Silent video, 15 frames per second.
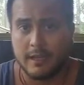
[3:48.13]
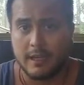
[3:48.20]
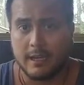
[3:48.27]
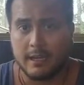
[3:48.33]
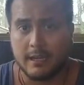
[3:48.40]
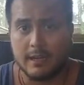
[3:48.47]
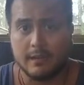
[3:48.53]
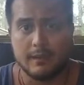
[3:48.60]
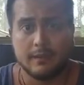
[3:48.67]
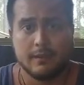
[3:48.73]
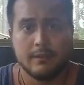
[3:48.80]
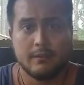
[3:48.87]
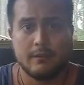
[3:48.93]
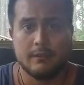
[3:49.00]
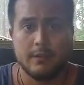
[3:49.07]
and
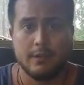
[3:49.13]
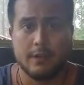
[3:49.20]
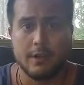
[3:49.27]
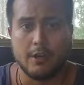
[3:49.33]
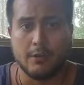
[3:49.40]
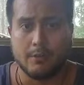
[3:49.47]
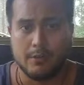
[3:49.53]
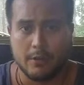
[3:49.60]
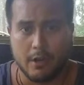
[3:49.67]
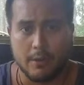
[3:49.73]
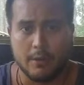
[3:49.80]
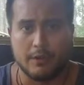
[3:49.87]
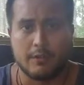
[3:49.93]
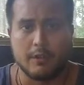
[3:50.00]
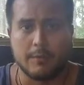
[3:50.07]
you know, you're
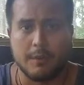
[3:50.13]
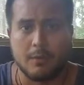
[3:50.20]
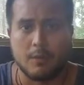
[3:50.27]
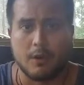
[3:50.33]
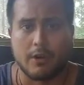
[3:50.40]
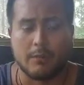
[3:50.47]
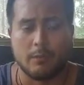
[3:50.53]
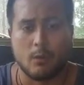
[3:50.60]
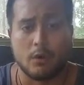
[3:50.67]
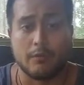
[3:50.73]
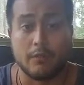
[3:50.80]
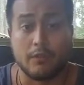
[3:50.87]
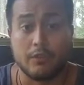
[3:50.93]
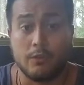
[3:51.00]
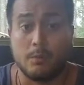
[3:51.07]
always going to be working more of
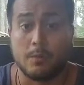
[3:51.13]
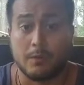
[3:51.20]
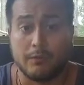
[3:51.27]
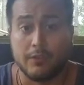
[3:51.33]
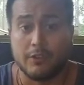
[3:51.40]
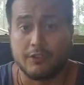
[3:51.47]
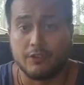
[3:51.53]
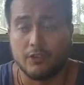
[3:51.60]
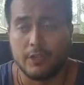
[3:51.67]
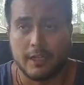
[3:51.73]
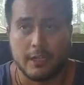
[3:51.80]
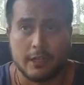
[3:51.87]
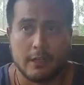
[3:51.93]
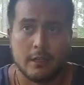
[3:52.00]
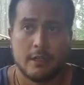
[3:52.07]
a superficial
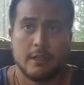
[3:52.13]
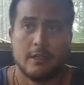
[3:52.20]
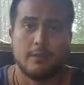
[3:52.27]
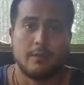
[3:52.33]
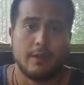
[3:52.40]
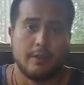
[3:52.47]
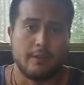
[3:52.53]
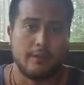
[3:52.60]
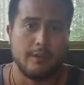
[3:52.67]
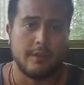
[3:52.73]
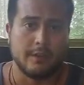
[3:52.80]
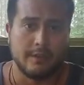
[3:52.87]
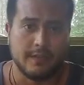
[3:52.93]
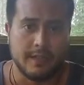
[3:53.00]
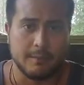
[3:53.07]
layer rather than
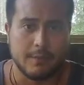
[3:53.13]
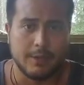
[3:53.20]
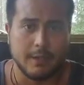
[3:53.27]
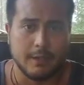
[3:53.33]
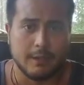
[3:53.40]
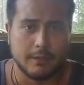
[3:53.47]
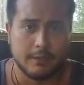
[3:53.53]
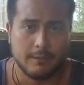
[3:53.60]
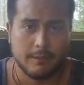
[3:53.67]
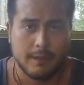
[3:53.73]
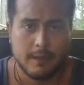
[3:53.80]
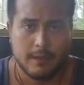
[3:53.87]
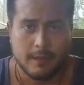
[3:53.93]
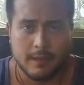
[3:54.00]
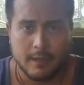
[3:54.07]
a deep layer.
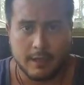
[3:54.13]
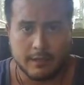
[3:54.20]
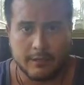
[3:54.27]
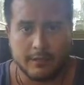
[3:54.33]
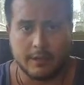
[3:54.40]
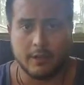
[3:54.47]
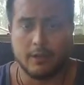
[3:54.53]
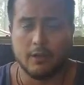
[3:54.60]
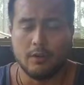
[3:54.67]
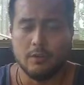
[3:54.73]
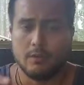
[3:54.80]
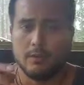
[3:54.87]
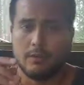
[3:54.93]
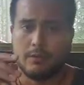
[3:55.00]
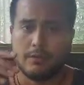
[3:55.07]
And so
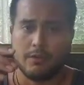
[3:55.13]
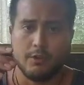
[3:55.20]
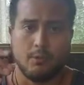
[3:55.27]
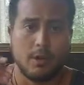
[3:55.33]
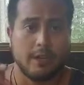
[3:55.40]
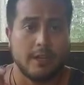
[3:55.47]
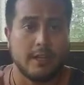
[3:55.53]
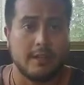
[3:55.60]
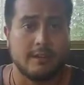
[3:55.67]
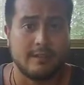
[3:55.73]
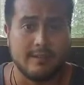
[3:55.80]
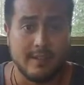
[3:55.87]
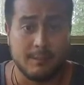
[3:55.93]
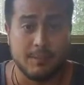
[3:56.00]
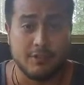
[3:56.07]
you want to get as
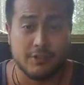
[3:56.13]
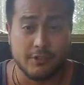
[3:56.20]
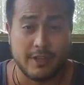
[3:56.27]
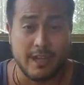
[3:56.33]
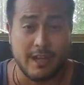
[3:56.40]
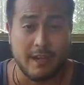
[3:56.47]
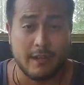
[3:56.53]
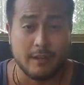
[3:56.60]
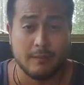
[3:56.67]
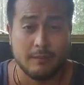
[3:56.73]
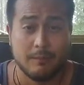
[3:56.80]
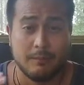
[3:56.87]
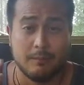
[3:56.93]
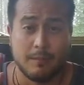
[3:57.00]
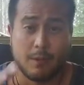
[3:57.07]
deep as you can,
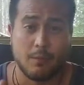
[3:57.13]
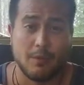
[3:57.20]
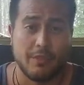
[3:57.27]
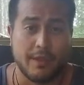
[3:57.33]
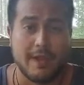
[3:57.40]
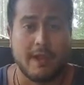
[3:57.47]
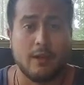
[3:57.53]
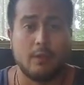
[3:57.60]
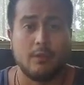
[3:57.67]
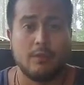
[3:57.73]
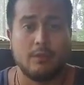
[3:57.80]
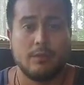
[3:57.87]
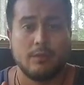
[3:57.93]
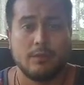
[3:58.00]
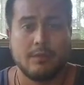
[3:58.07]
but without
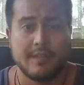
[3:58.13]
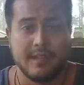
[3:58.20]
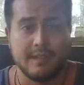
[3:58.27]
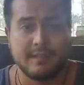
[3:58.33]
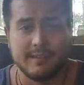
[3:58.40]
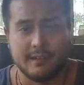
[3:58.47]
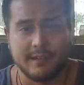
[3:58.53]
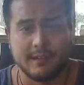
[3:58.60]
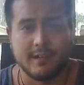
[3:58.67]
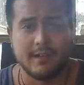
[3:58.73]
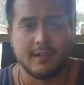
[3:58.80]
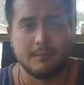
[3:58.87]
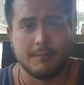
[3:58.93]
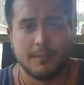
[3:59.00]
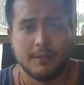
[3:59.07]
tensing
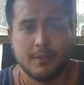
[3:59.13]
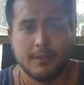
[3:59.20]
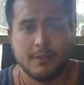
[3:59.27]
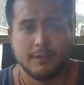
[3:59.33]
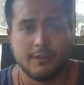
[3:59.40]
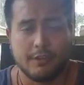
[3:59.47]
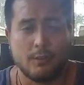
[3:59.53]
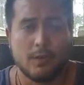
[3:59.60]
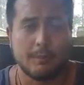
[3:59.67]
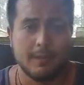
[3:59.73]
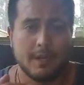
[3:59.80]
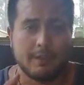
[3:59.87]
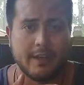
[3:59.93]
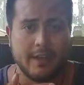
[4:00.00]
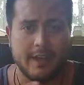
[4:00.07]
up. So you want to
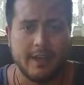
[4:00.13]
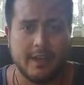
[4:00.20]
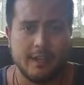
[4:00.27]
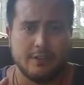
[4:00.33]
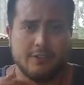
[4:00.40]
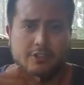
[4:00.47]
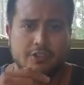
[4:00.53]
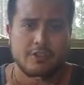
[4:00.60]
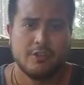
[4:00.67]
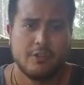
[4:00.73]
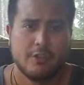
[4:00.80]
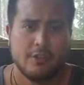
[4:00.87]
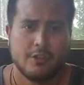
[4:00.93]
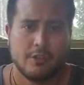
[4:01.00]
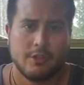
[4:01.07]
the edge
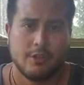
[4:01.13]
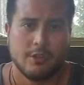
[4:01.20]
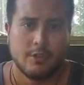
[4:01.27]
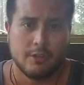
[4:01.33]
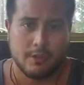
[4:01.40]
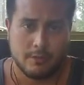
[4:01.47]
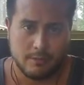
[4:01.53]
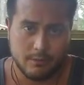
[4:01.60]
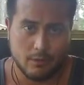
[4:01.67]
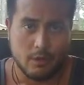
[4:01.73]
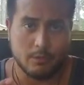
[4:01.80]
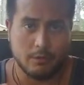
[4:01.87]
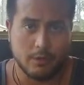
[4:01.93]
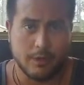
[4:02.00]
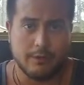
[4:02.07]

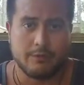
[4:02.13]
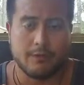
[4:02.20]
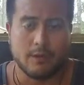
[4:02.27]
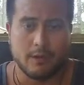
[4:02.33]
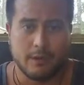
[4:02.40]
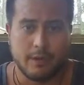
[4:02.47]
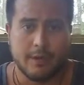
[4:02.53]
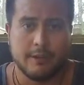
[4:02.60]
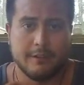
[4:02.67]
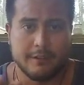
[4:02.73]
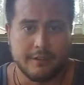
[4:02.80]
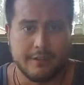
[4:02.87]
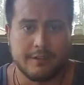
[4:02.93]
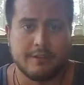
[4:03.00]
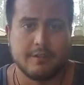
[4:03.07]
normally, and
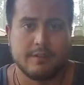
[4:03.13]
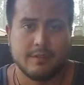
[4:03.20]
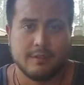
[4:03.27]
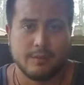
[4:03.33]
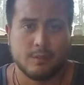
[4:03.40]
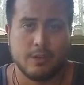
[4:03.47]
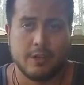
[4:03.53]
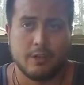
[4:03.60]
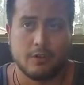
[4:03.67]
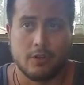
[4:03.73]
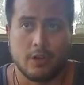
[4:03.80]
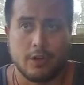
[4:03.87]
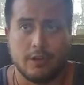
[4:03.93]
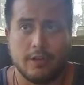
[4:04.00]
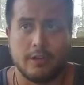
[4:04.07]
this is what you
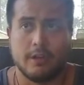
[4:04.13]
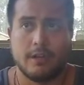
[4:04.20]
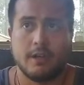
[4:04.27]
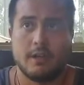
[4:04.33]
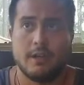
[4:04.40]
learn in